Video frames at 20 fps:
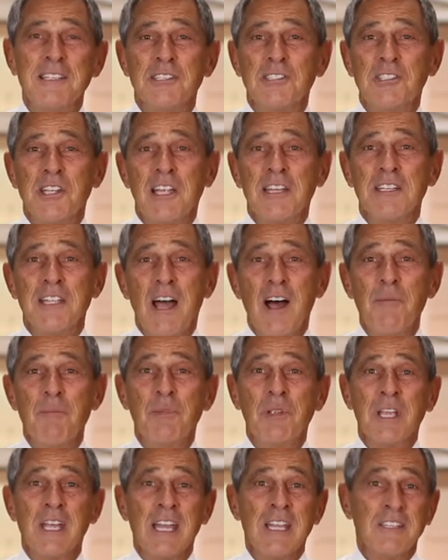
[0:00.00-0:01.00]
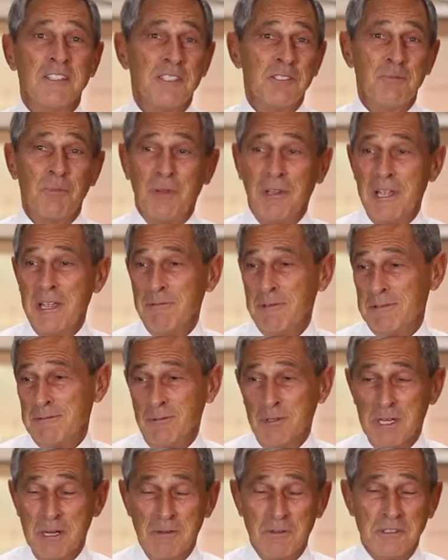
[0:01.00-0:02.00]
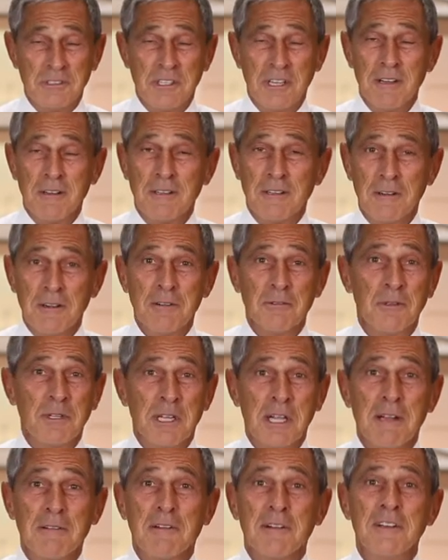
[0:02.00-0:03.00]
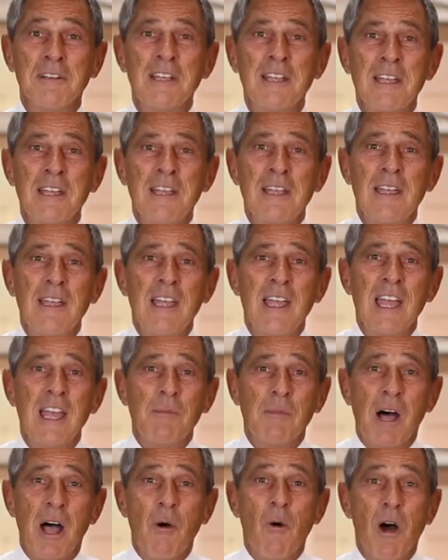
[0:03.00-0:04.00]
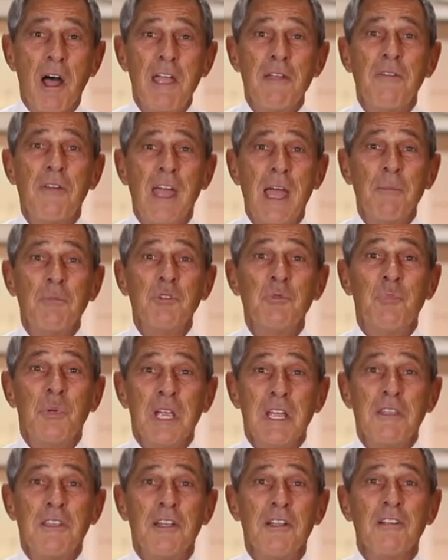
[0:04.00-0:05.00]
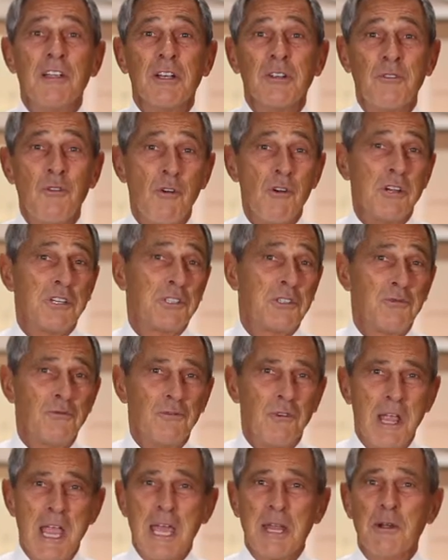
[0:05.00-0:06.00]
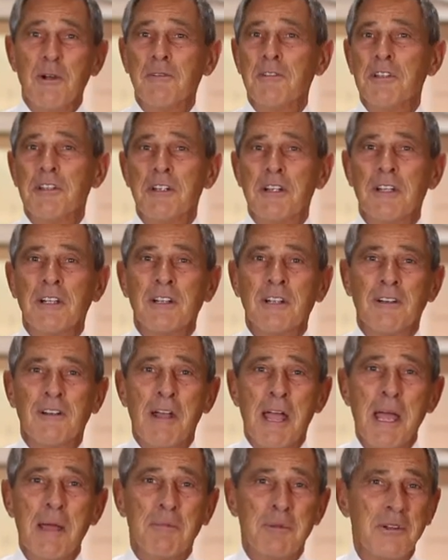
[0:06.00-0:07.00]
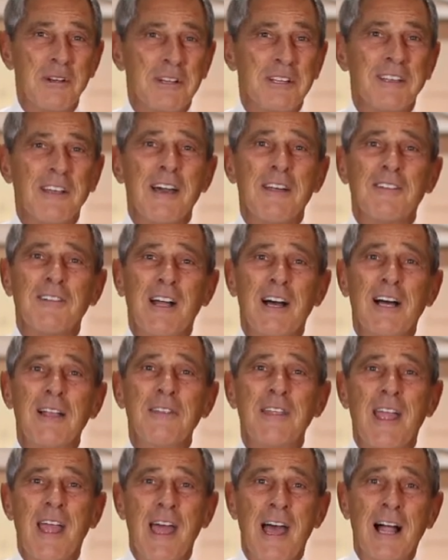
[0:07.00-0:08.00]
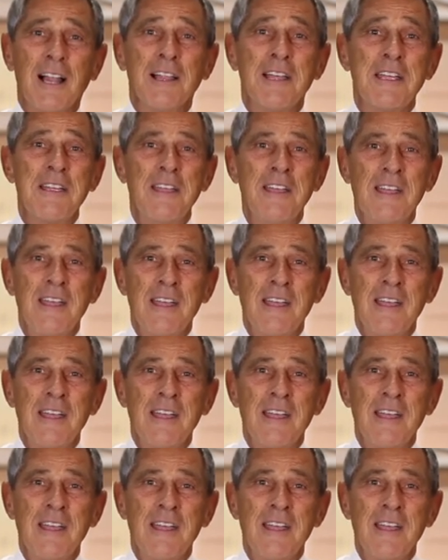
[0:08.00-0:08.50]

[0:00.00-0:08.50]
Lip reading: and just sat down and began to just play with whatever was there, dirt, whatever. And my wife happened to be there and, of course, ran over there and grabbed her and got her out of the alley